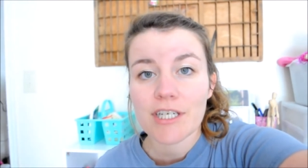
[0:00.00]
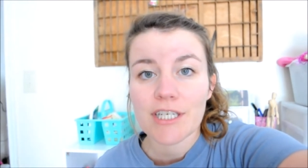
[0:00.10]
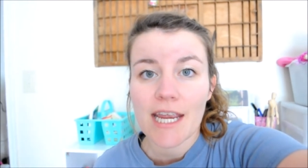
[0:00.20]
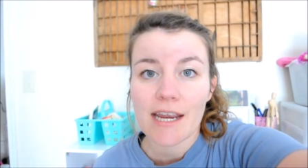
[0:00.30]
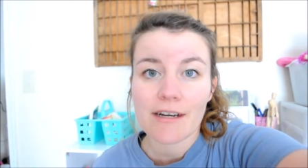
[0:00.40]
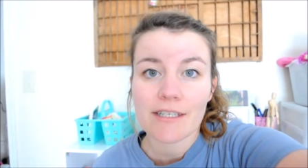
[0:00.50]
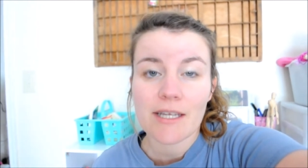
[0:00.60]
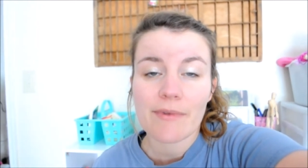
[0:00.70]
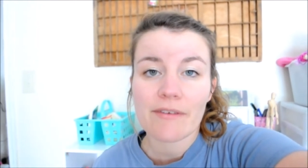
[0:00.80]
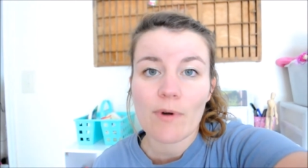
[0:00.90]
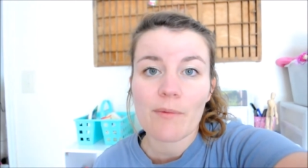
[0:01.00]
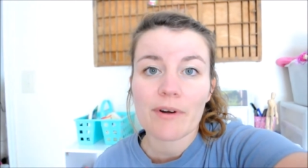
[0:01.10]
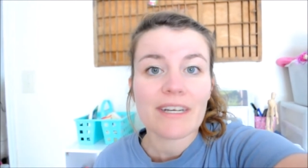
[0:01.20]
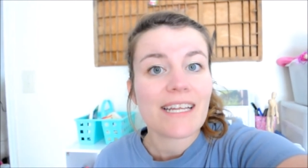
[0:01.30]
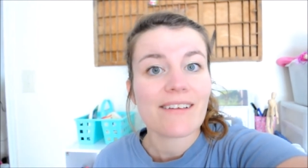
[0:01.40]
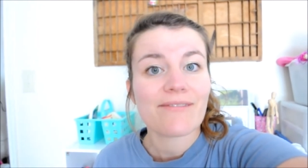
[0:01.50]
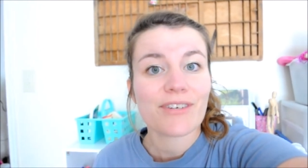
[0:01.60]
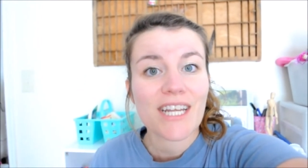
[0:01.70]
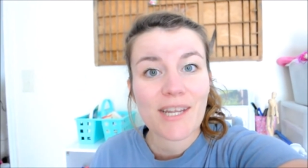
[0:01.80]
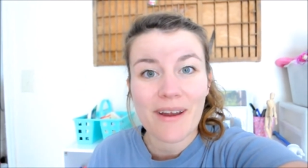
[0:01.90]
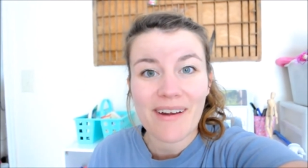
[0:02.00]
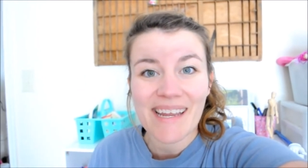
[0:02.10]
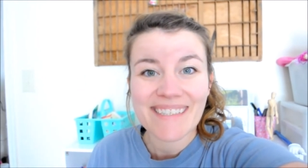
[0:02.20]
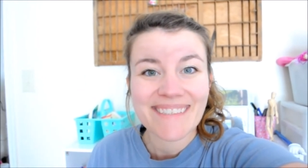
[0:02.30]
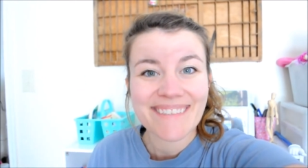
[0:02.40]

to share some of the, what we're reading for January.